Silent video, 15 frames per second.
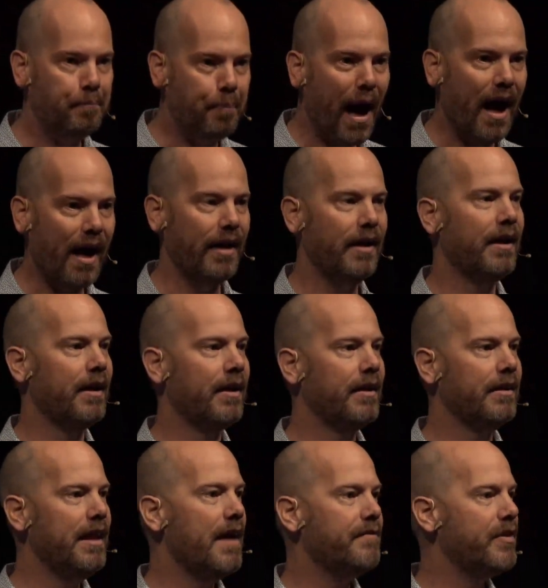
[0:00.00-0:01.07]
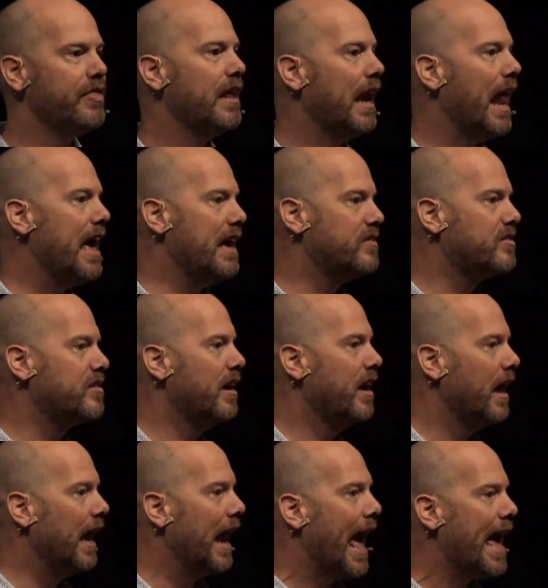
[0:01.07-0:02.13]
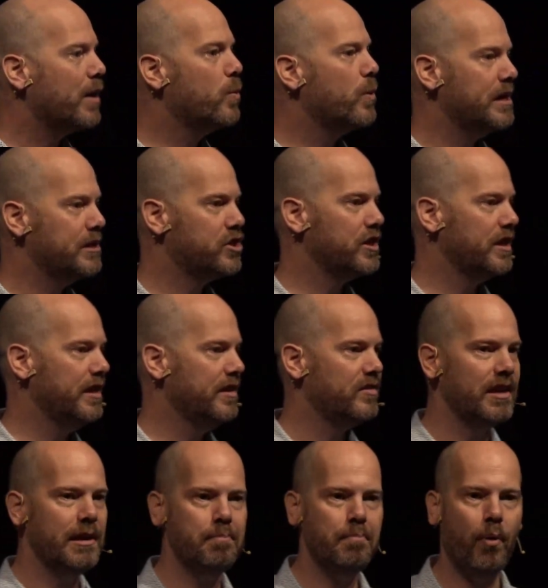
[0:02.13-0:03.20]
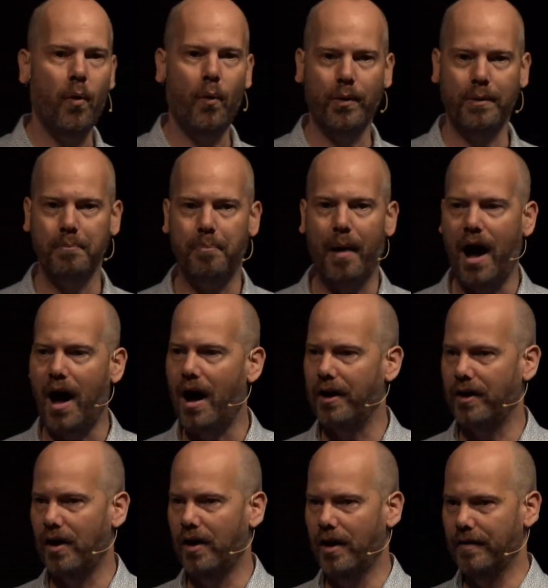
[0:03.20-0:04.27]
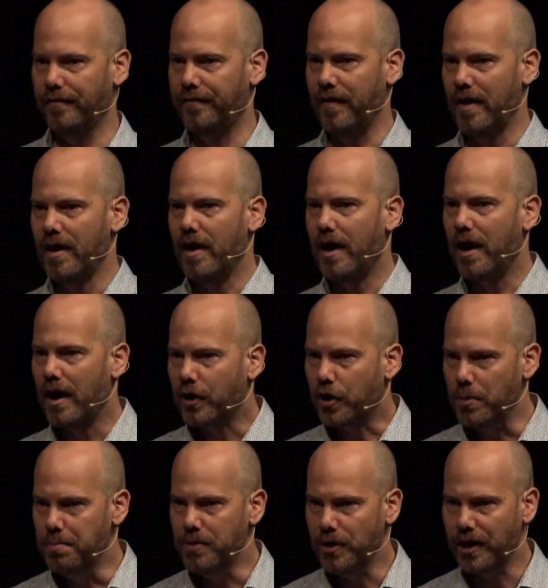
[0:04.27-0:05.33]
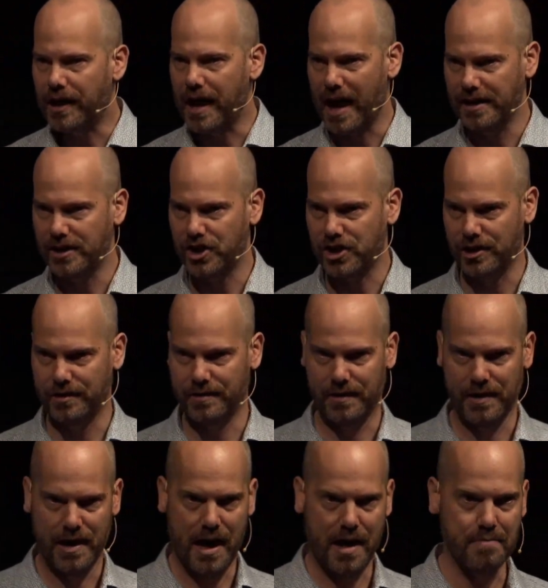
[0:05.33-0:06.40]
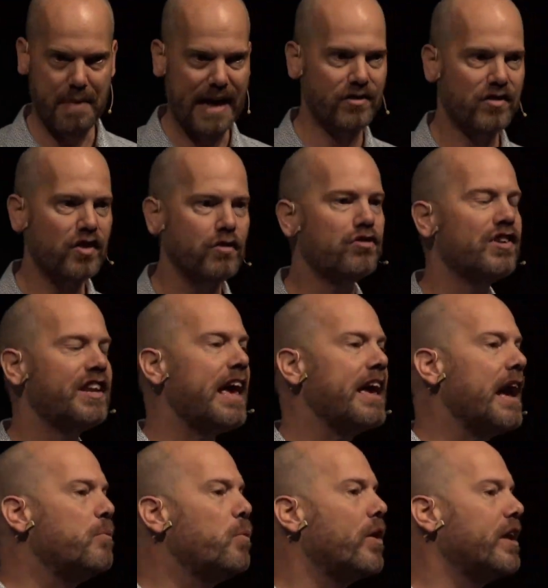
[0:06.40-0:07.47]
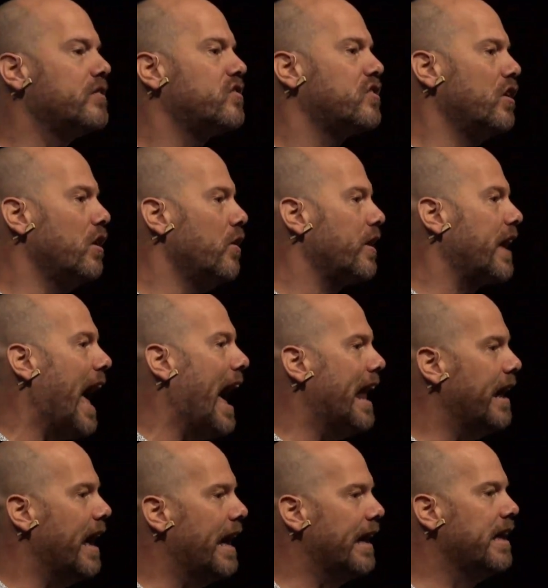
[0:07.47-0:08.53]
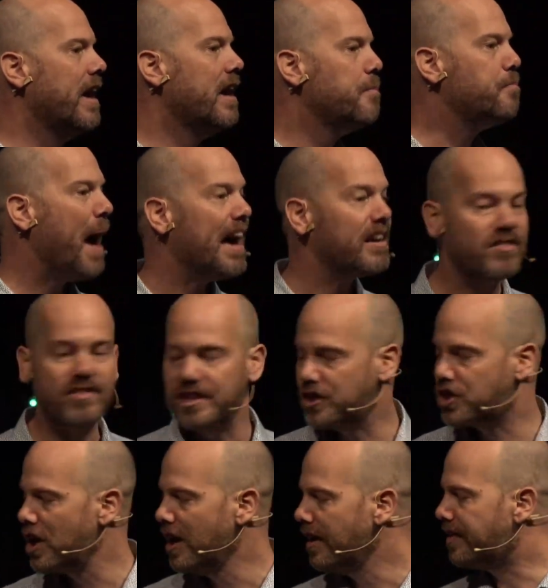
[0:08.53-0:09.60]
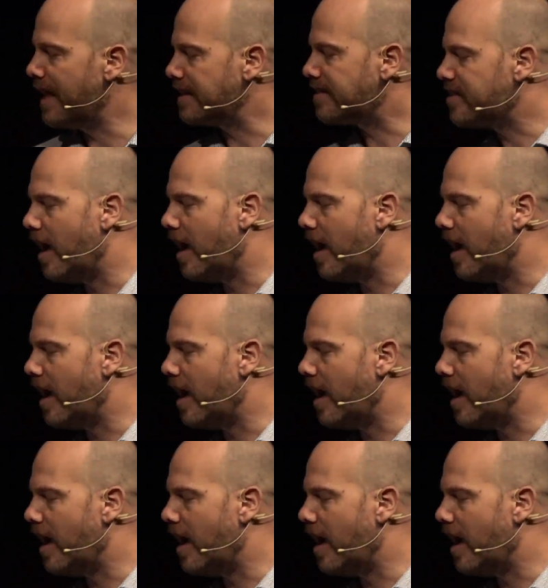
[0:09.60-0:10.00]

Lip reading: but nevertheless, language is an important part of communication. And so today I want us to look at a passage that